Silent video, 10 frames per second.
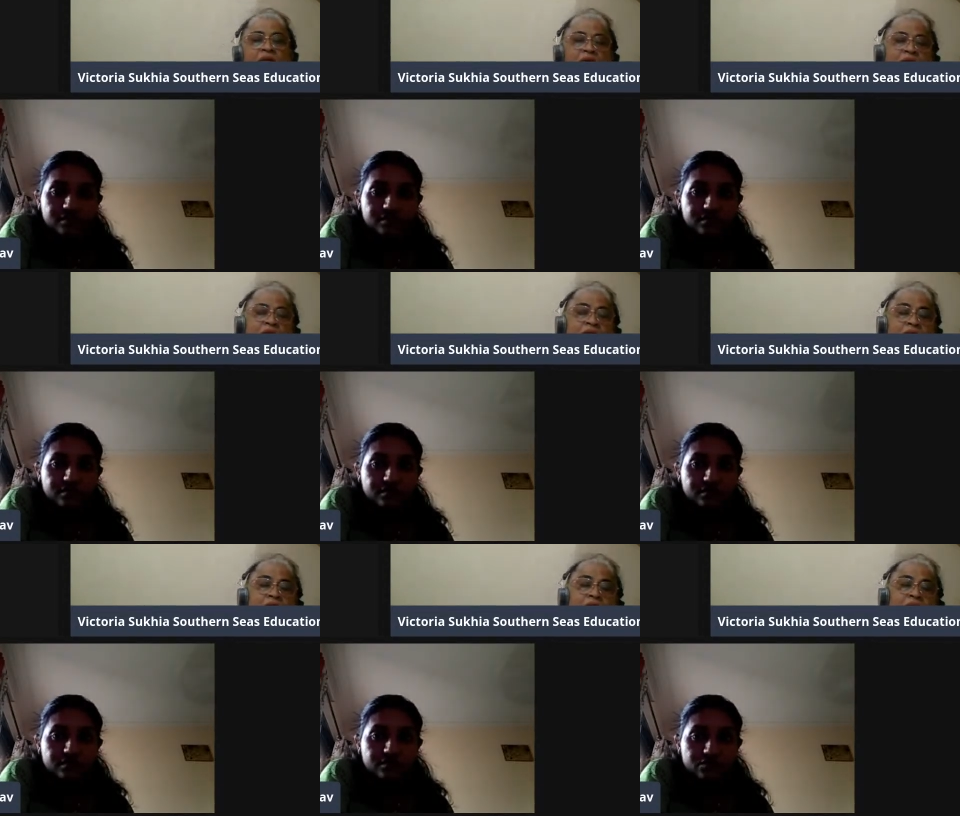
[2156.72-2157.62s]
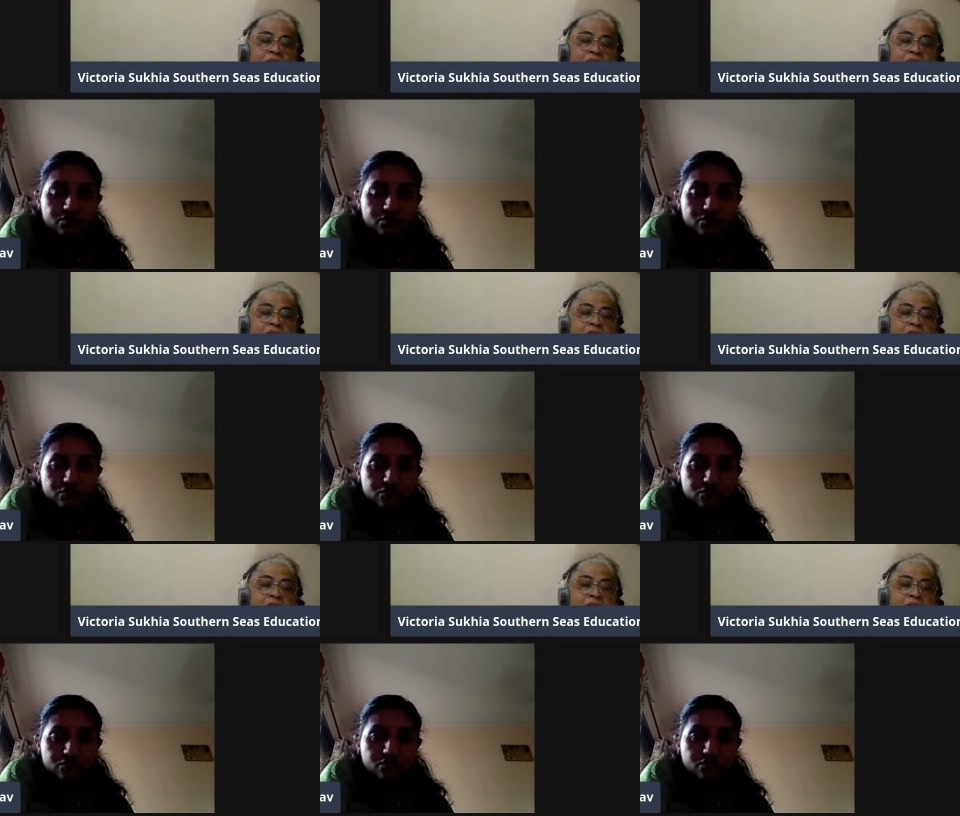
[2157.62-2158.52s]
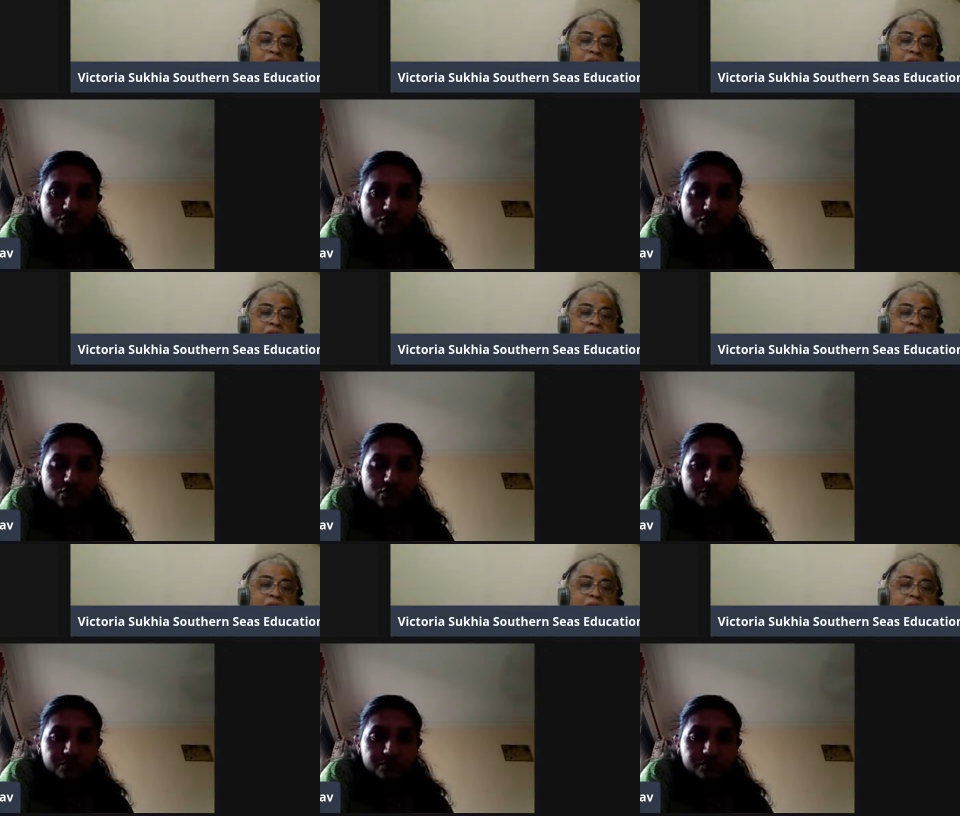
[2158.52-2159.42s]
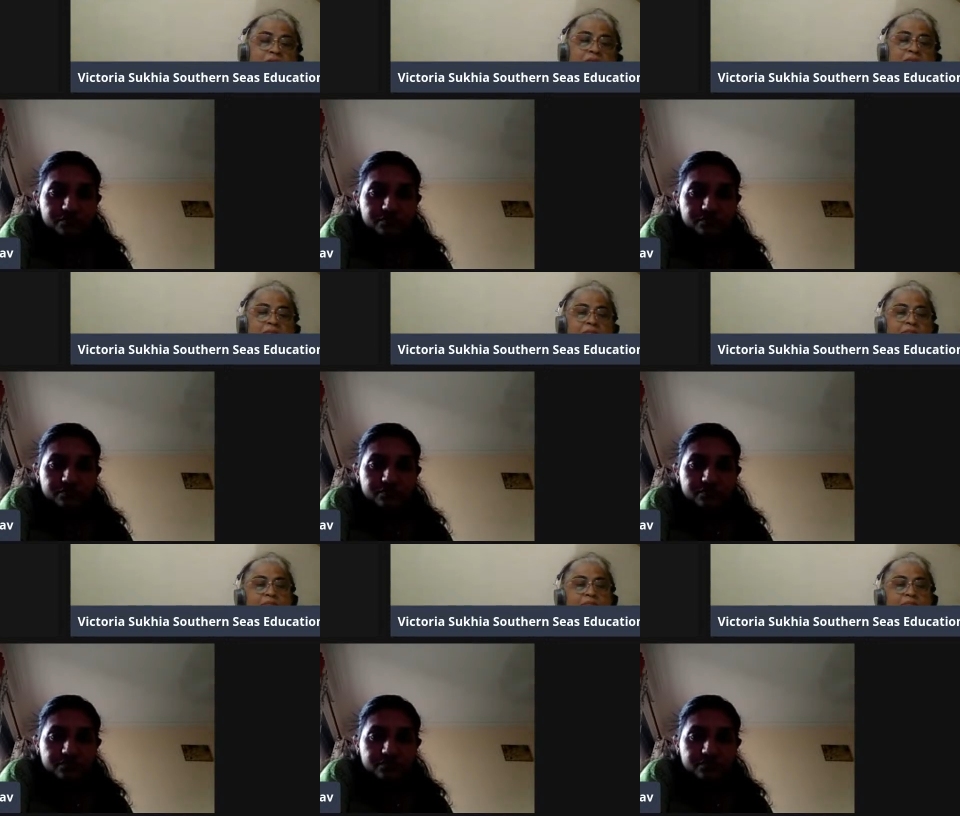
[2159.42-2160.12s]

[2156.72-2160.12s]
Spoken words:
Nobody speaks.